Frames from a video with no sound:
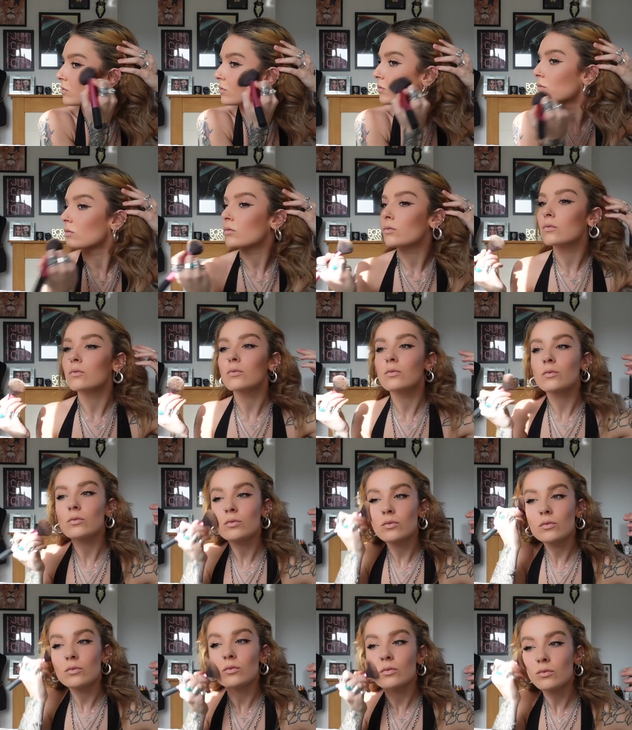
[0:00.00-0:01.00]

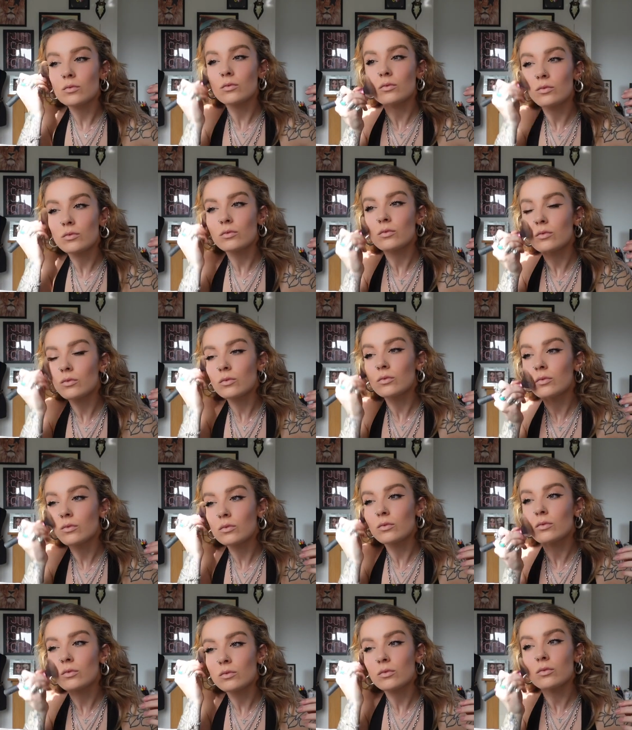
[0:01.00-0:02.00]

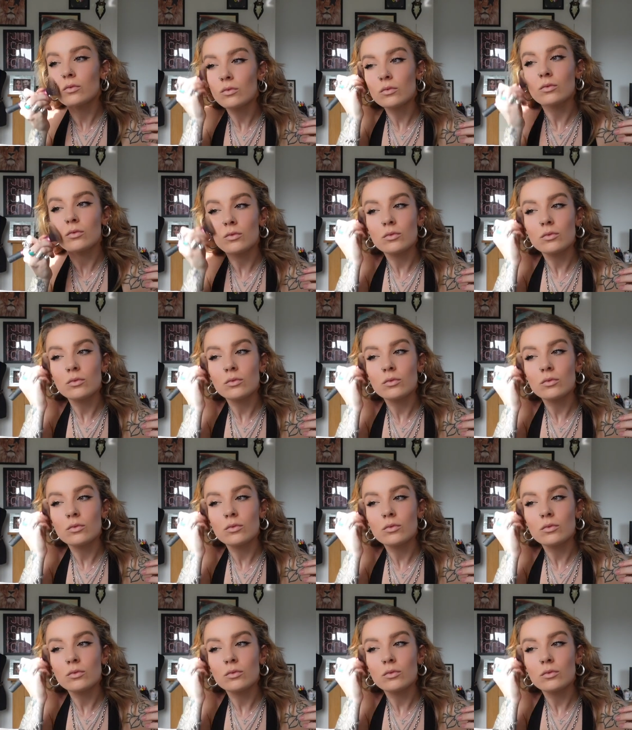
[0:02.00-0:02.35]
[no speech]